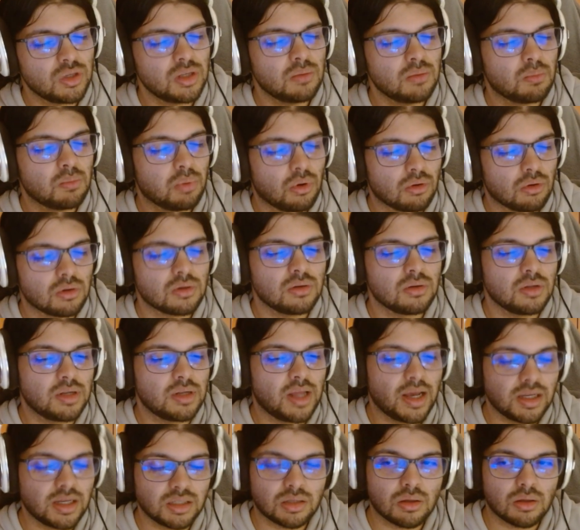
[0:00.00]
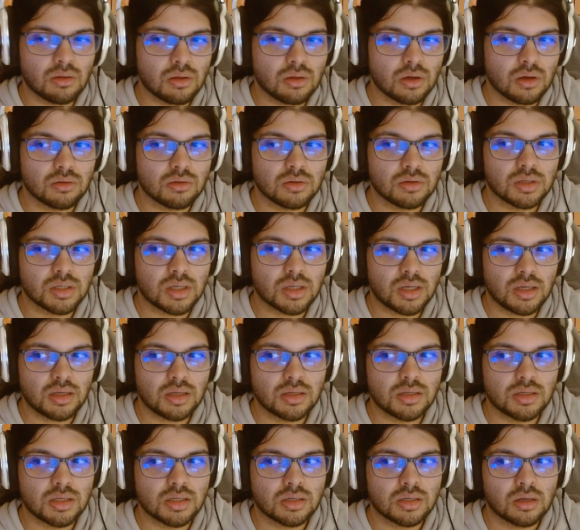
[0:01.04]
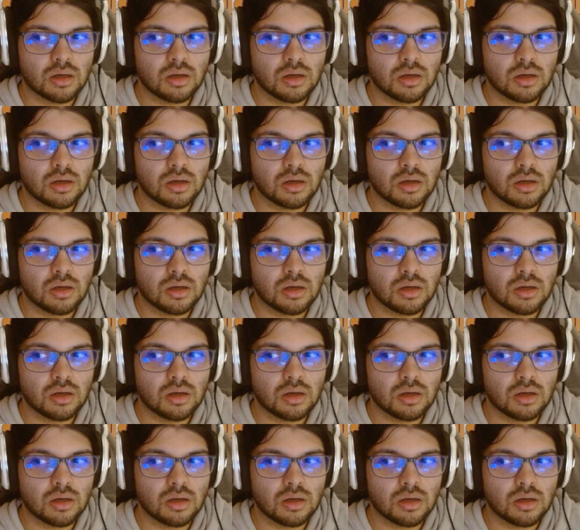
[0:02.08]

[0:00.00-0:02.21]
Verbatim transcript: important in Exathos is